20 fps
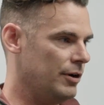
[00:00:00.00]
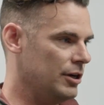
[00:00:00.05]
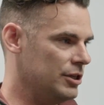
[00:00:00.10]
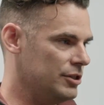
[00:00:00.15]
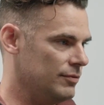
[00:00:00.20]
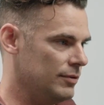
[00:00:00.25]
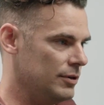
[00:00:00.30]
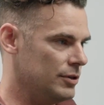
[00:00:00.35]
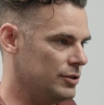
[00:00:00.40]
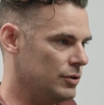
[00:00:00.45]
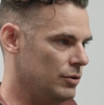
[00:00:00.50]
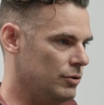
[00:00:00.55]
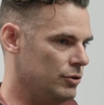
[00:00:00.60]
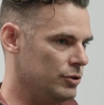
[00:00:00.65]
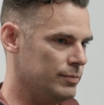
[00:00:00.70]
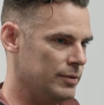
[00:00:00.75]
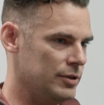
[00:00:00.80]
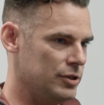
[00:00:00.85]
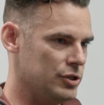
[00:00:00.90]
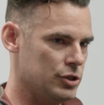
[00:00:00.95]
parts of our
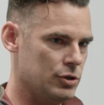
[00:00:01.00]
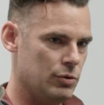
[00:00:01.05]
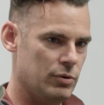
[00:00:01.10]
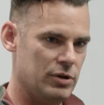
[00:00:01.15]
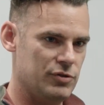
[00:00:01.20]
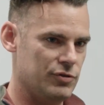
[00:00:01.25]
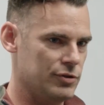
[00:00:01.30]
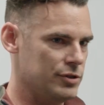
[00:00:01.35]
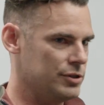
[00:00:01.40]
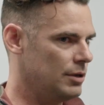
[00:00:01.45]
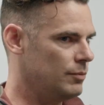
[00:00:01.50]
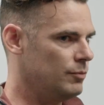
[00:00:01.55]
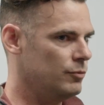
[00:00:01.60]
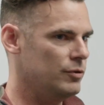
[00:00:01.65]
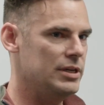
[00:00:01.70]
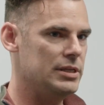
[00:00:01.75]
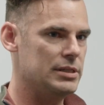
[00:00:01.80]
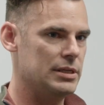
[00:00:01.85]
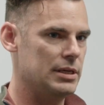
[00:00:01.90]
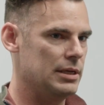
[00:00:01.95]
souls. But stories, for some
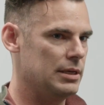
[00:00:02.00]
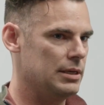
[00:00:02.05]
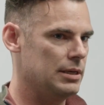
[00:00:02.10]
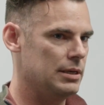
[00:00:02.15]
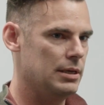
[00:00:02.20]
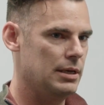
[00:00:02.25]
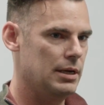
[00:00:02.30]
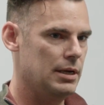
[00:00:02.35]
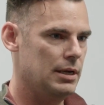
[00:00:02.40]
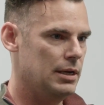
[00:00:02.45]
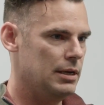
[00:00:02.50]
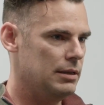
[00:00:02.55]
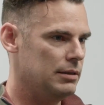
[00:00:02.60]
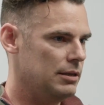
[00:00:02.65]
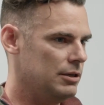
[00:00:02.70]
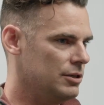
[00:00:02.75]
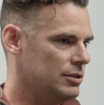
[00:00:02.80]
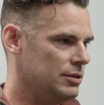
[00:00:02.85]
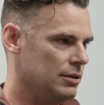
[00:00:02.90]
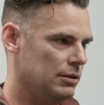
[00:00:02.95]
reason,
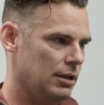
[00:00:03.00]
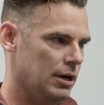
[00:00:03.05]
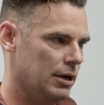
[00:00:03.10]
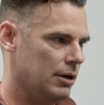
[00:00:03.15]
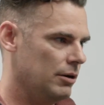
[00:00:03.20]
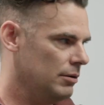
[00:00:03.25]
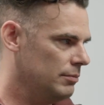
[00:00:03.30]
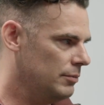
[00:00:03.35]
they just unlock our